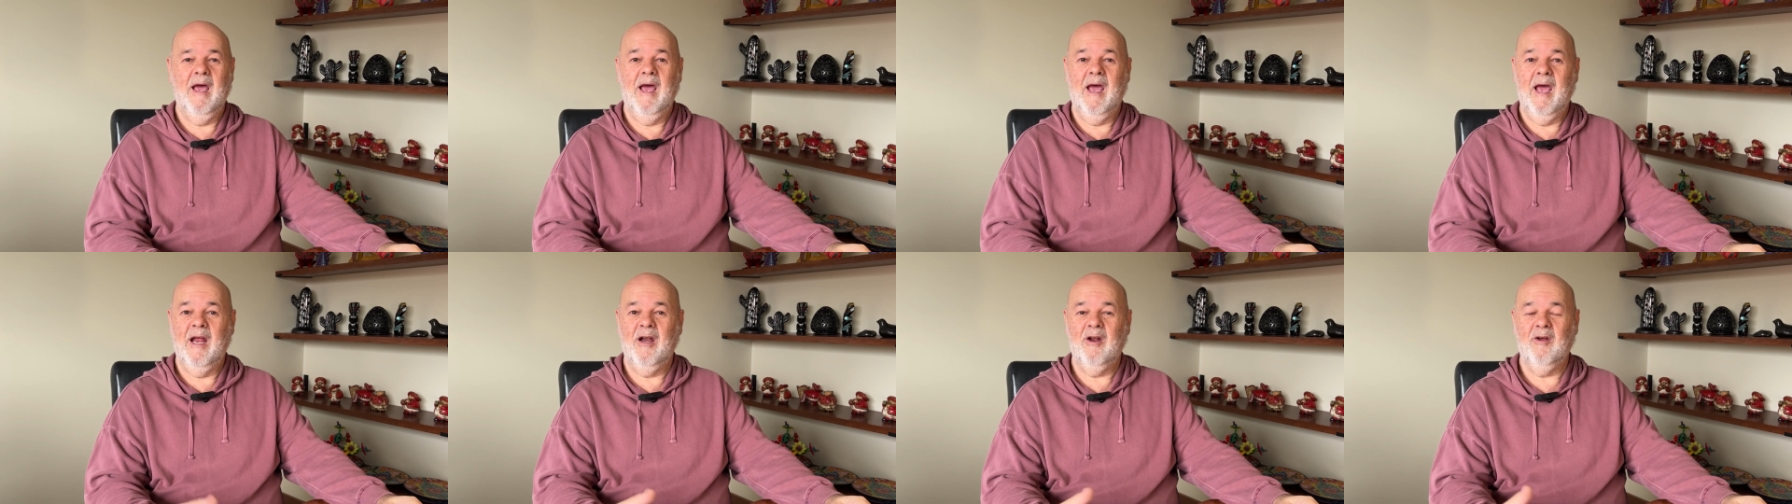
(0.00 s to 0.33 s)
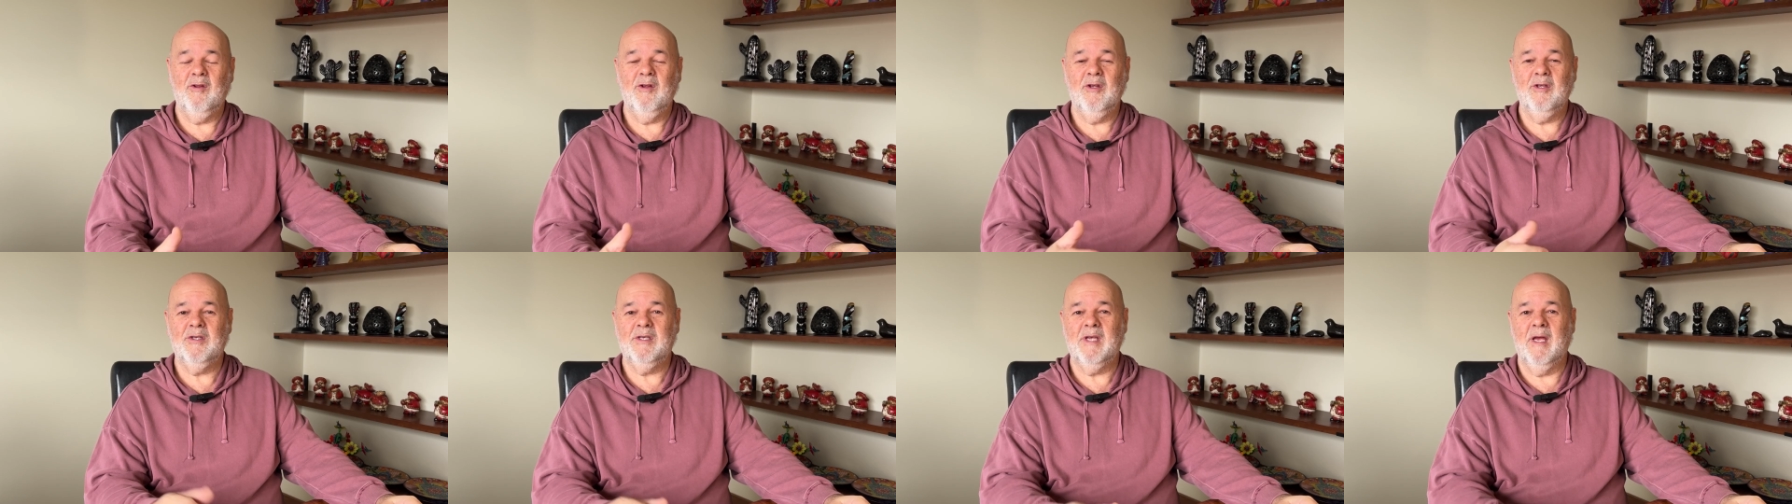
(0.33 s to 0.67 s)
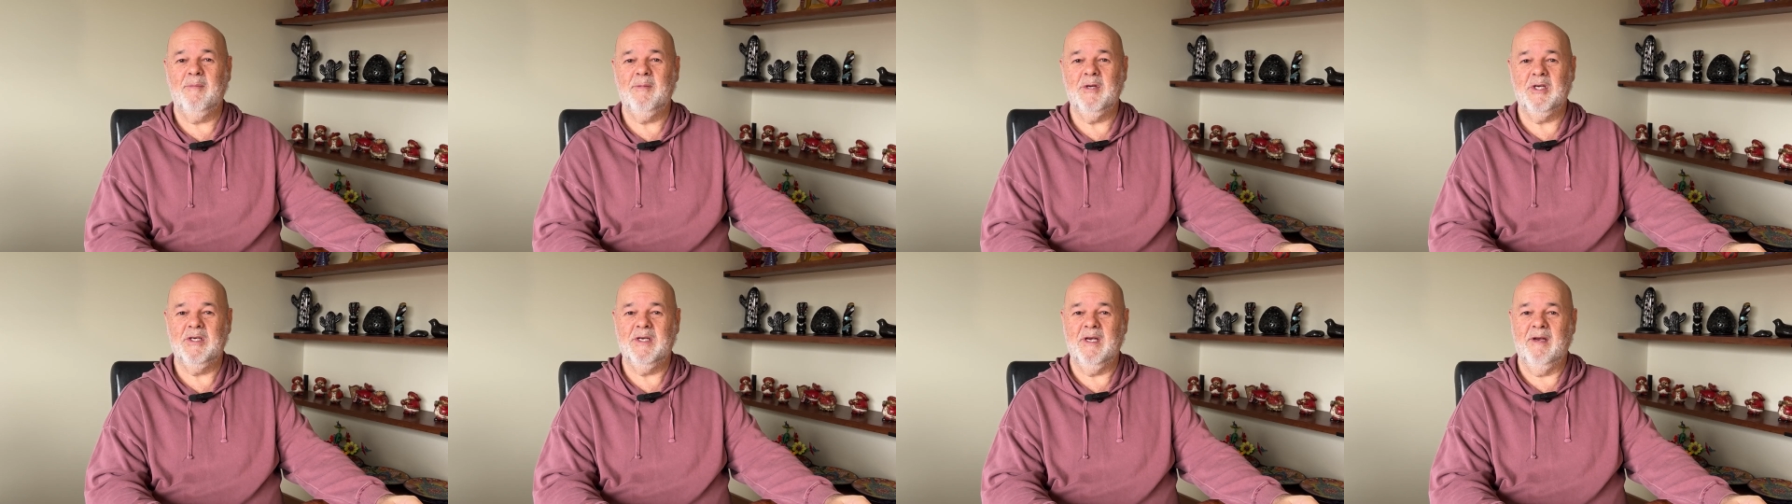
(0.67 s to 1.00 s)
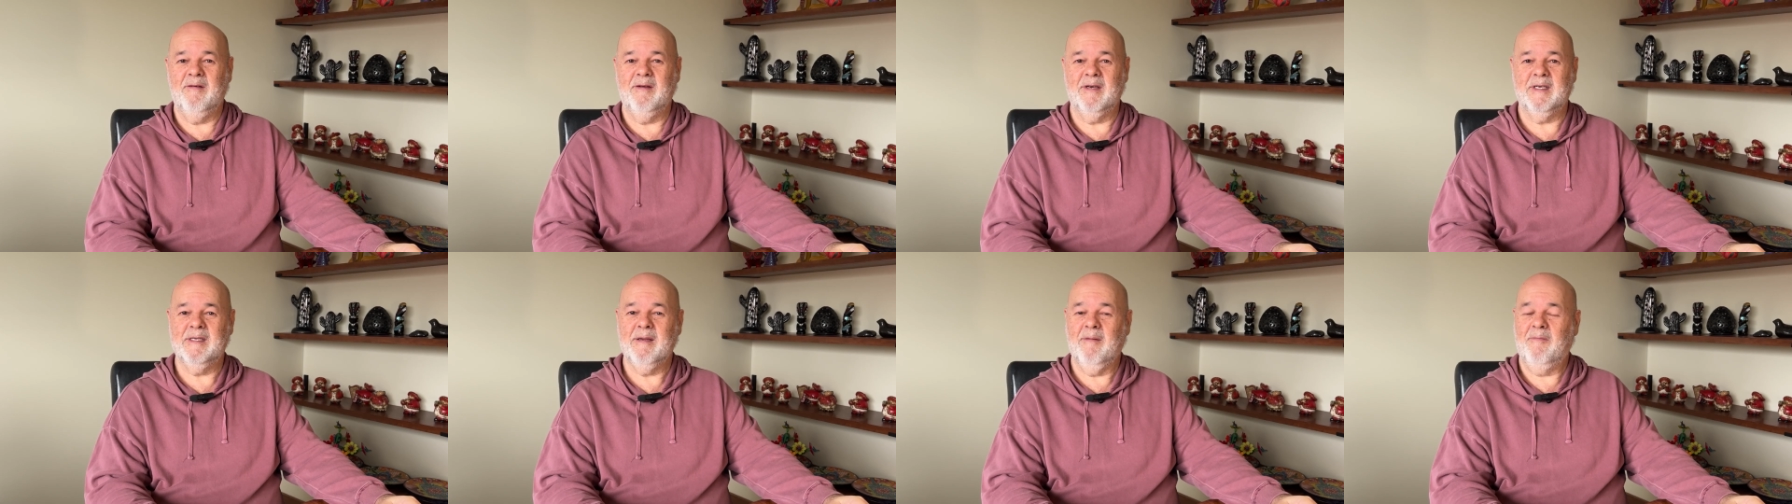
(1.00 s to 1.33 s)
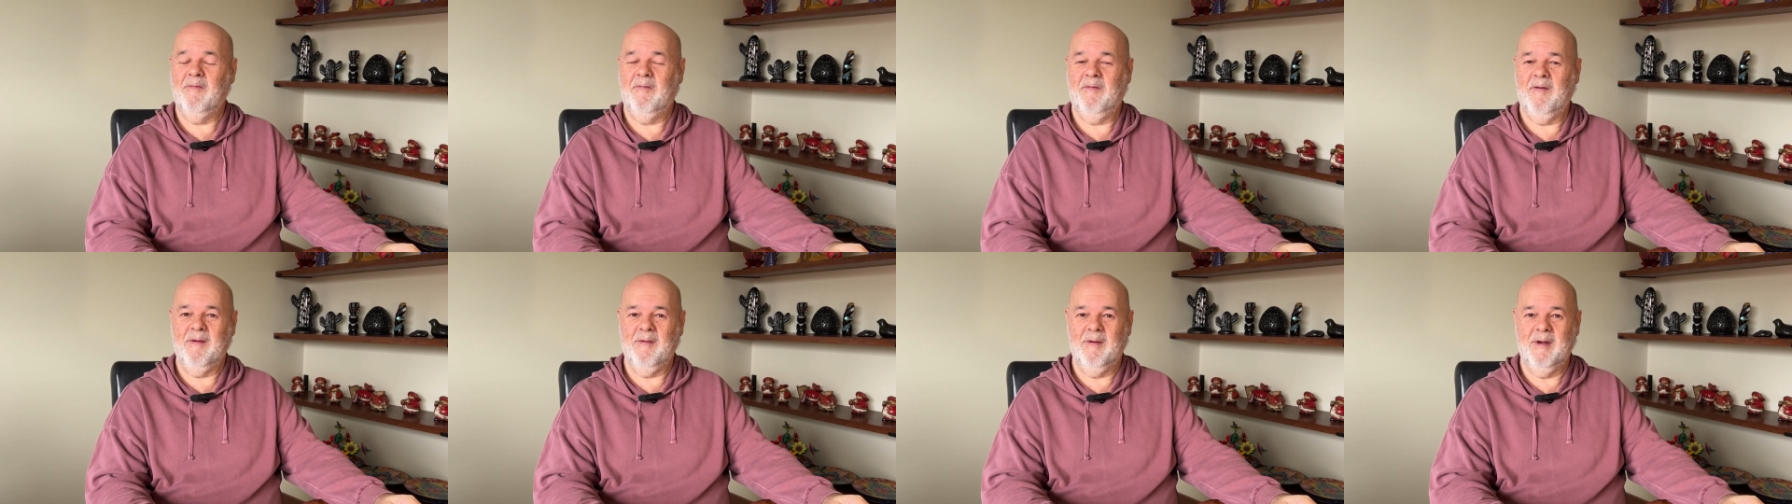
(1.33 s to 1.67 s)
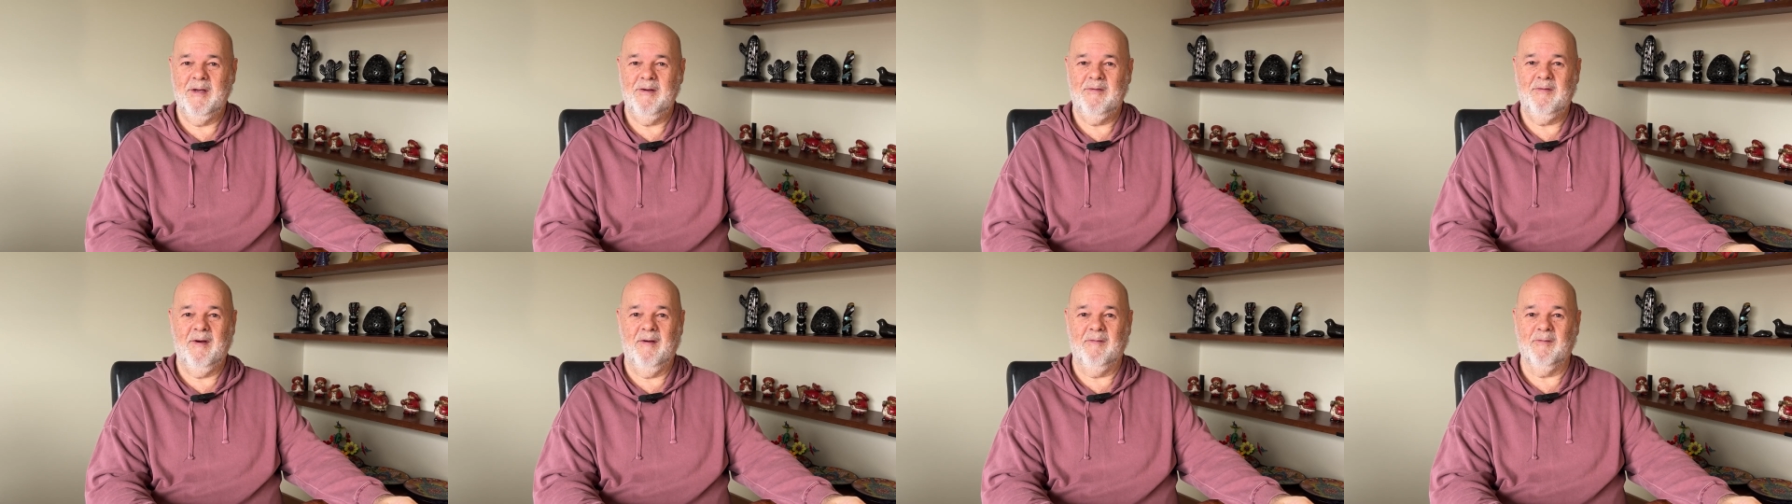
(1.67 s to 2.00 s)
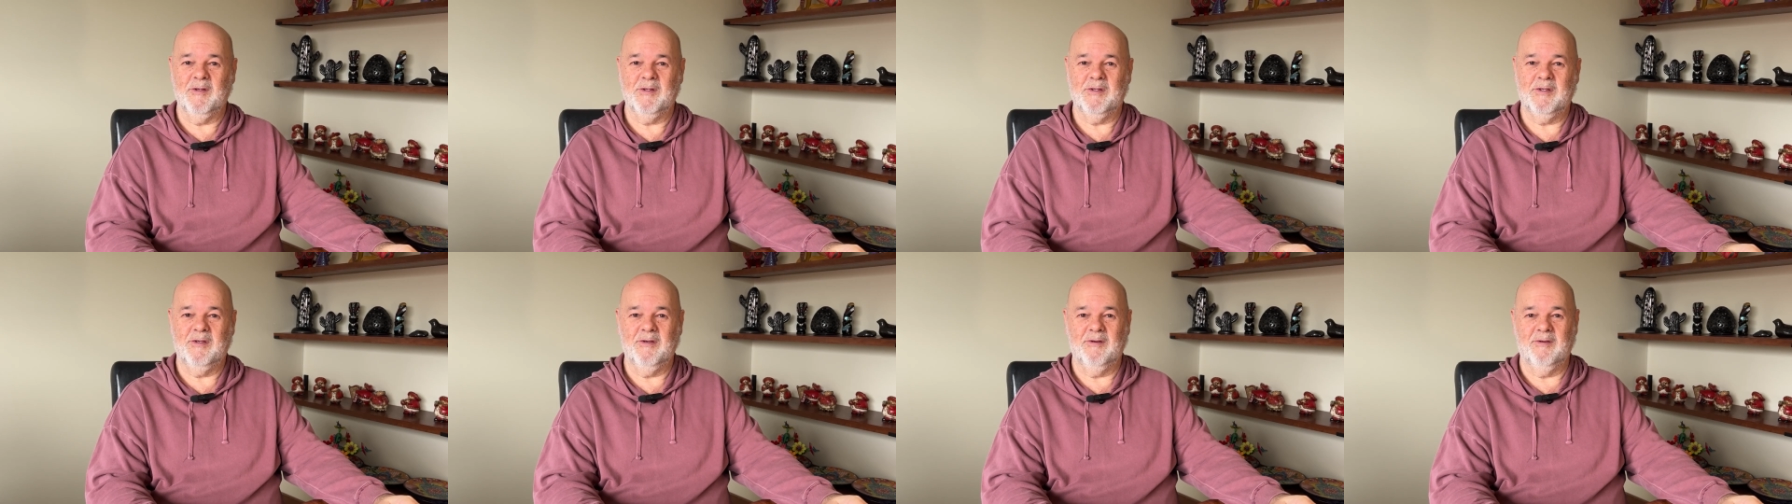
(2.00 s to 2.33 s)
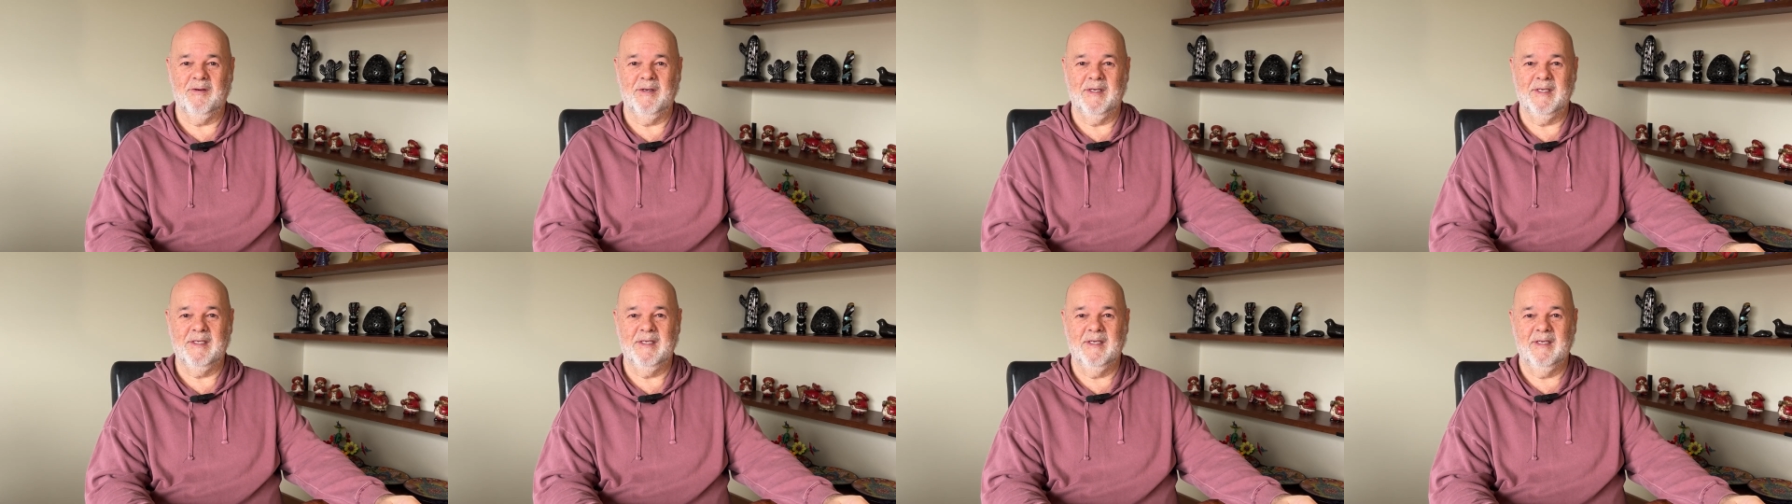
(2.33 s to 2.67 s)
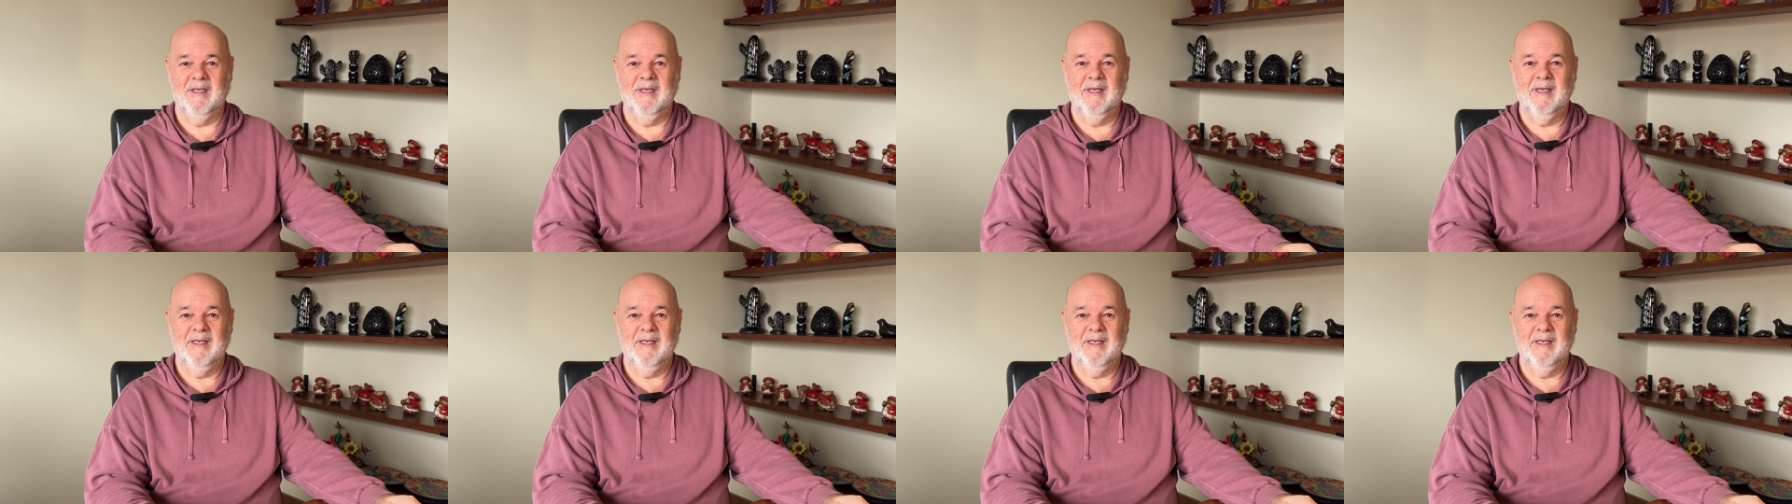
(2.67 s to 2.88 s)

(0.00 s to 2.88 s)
And I'll also be sharing some of our own travel stories,